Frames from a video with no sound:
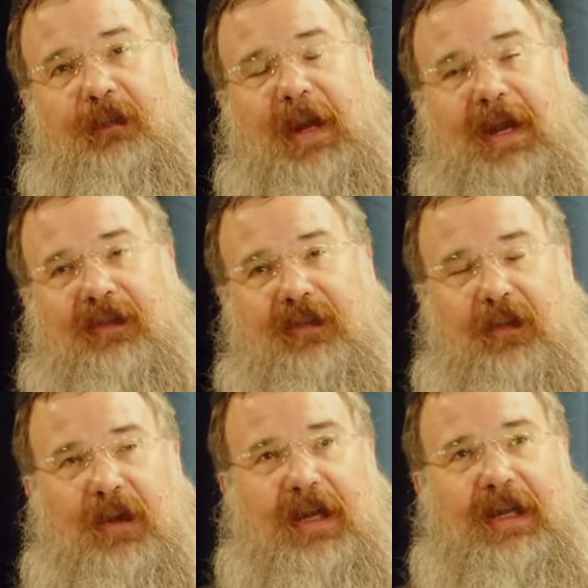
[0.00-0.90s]
have passed
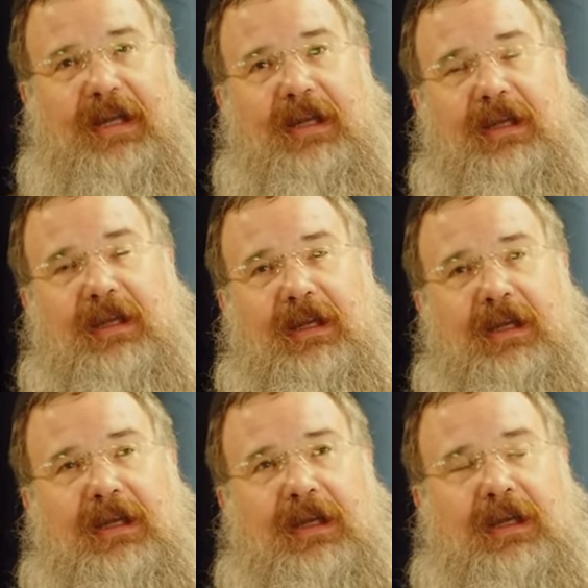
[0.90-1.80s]
away
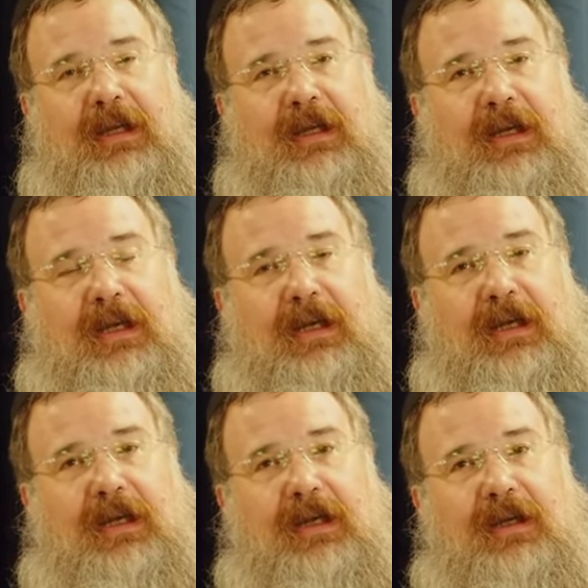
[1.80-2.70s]

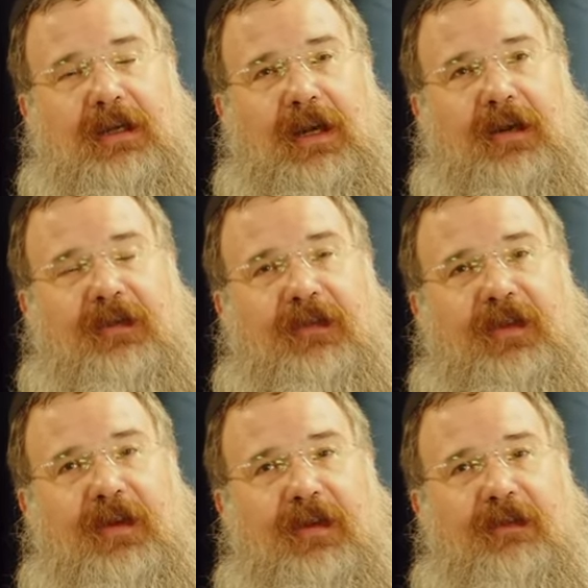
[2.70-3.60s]
are, are
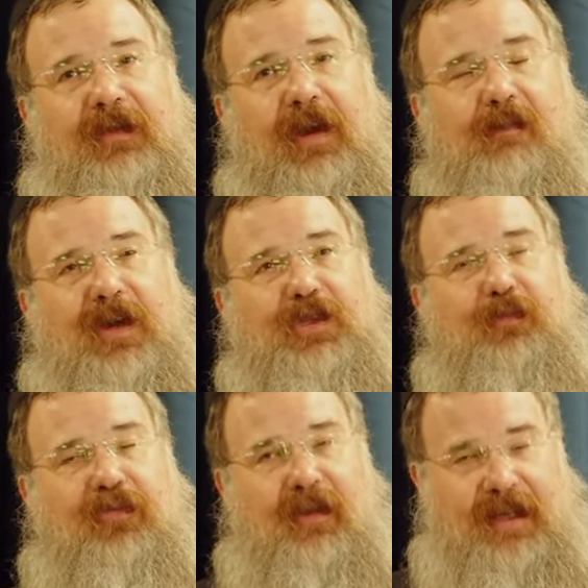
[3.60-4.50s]
still very much
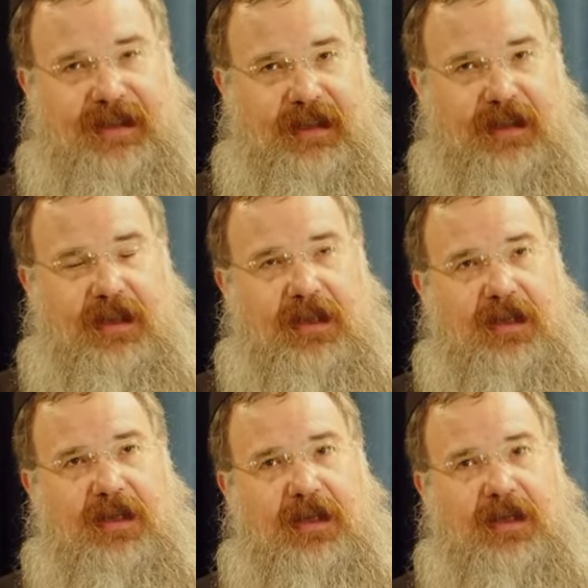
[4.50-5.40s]
present
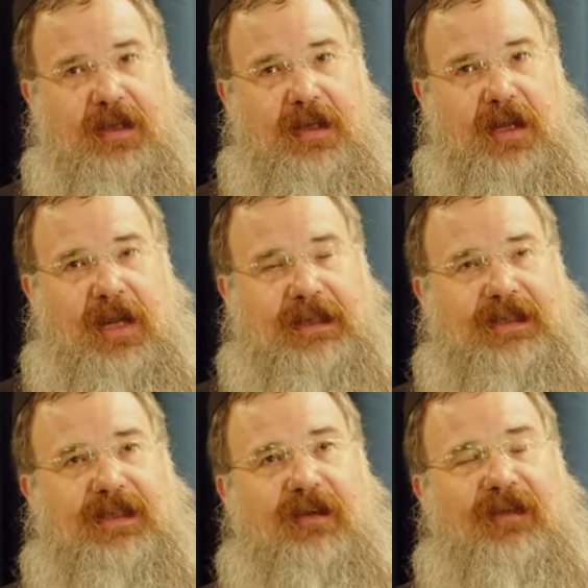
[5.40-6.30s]
and
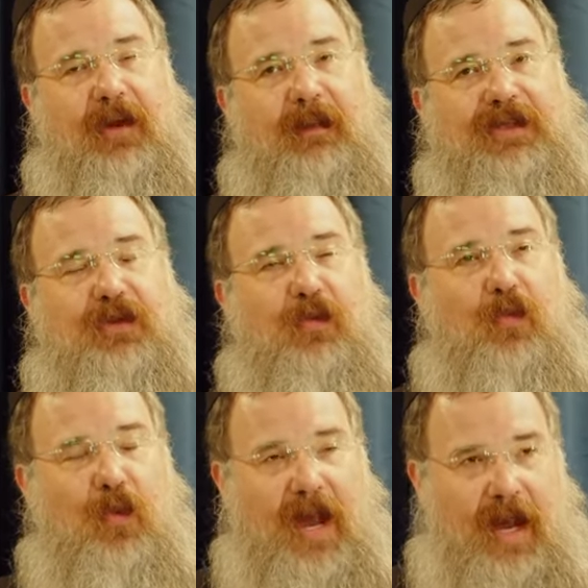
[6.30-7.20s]
still very much
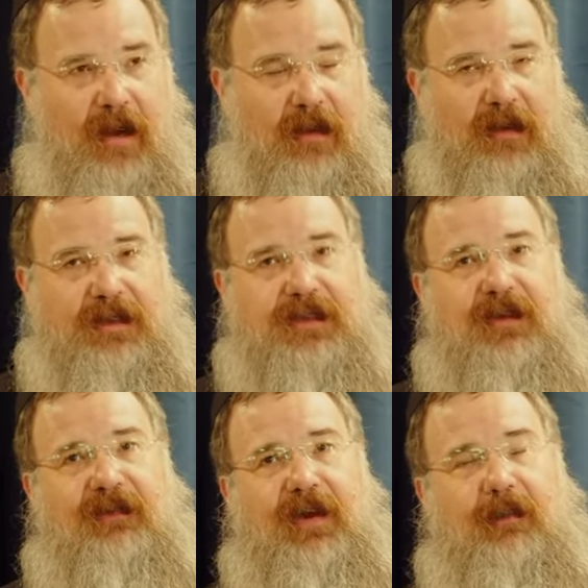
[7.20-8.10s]
aware and
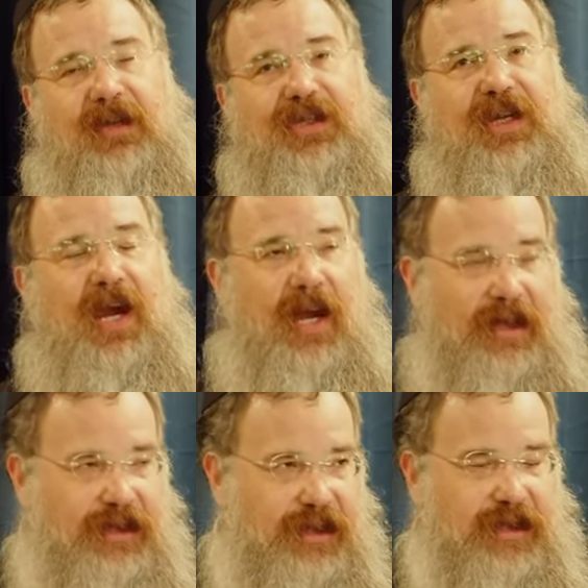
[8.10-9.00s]
still very much
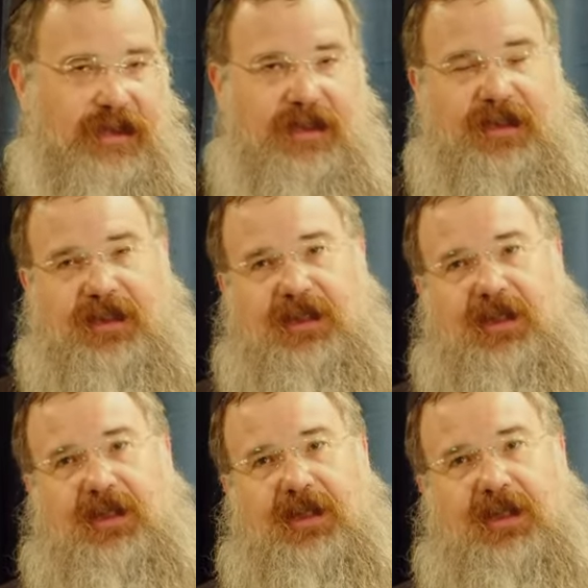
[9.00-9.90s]
conscious
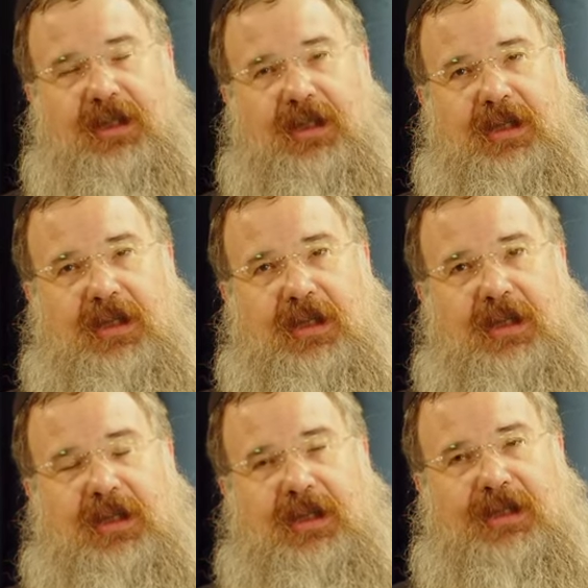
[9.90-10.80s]

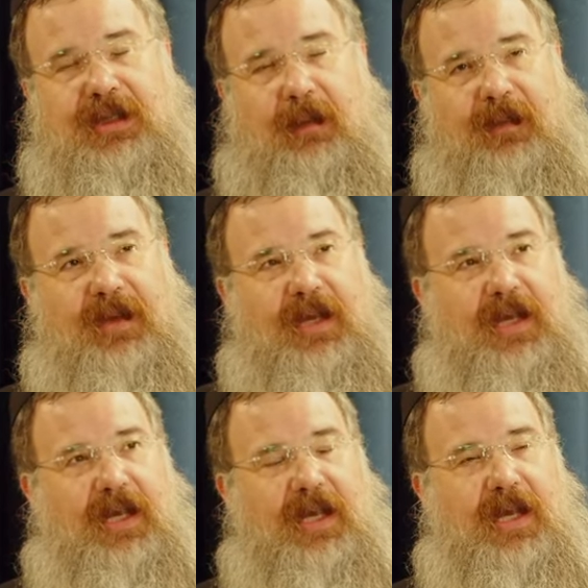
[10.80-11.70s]
is
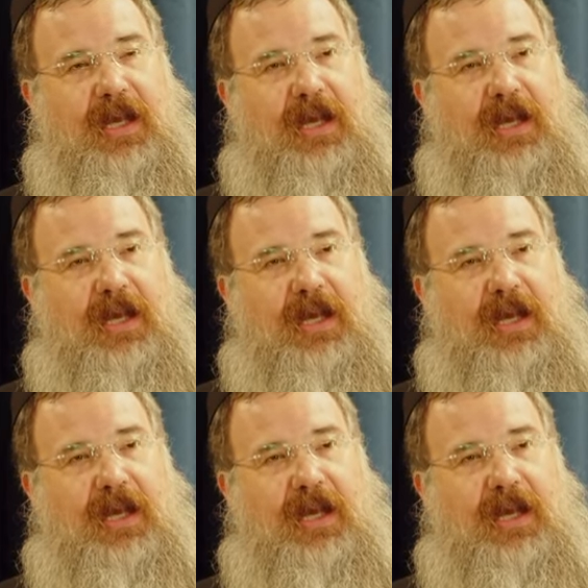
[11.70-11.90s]
something